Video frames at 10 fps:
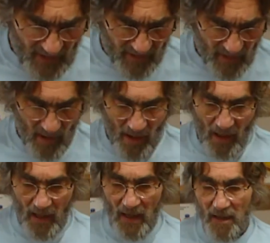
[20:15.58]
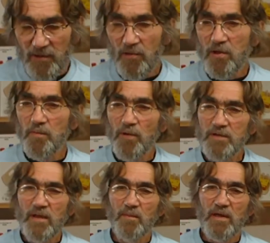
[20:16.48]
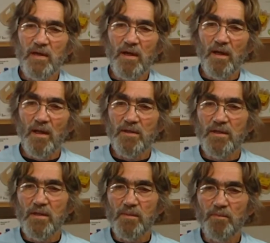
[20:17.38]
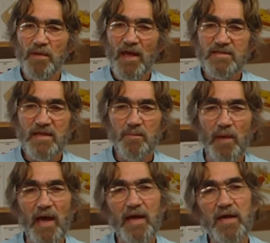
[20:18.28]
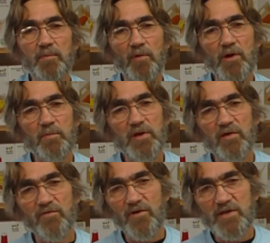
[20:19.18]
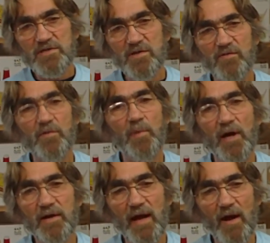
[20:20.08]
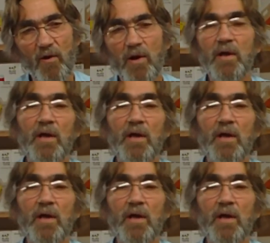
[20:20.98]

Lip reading: that you could put them in a little plastic baggie, put them in your freezer for about an hour.